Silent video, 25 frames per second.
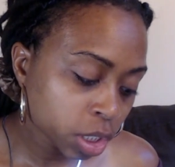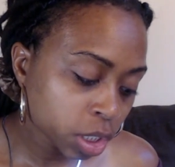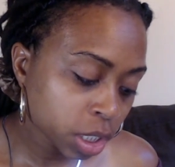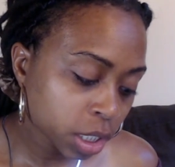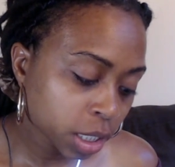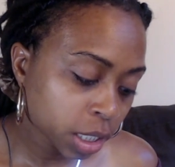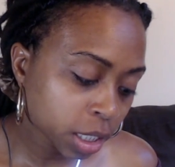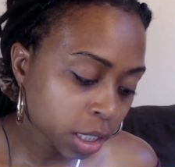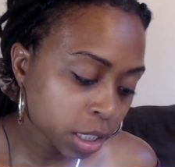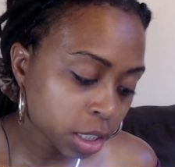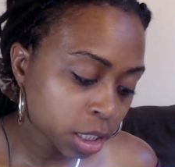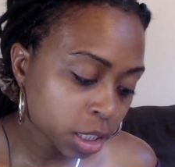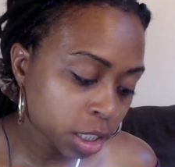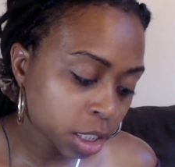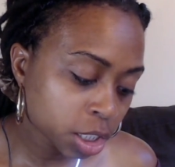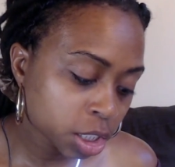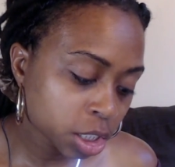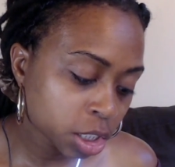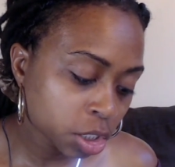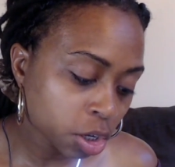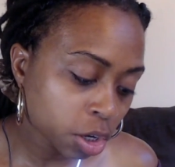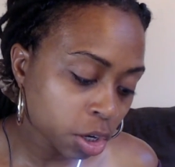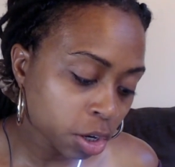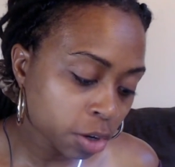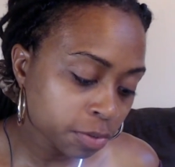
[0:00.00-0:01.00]
a
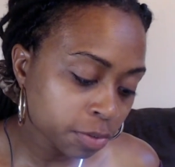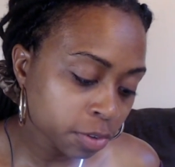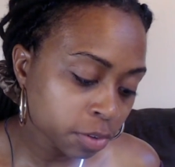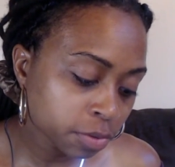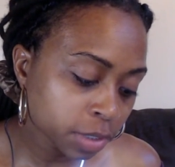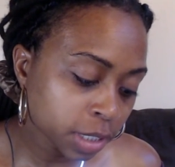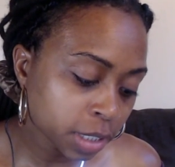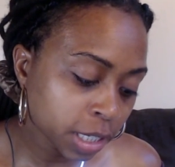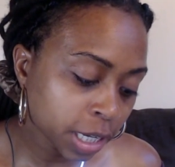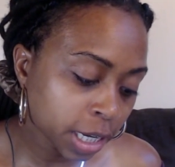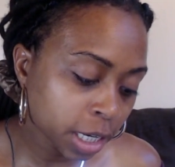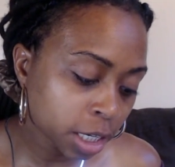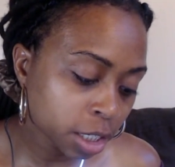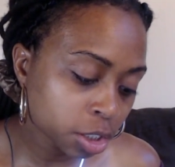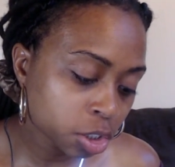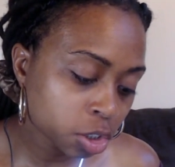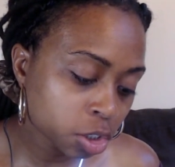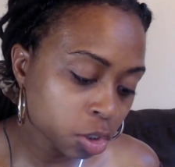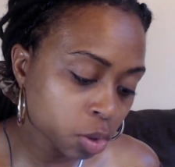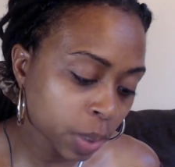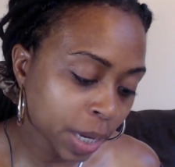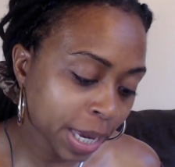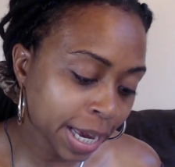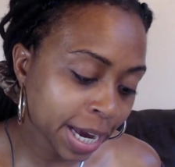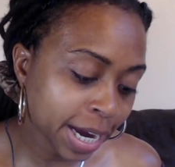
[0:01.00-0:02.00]
condition often related to a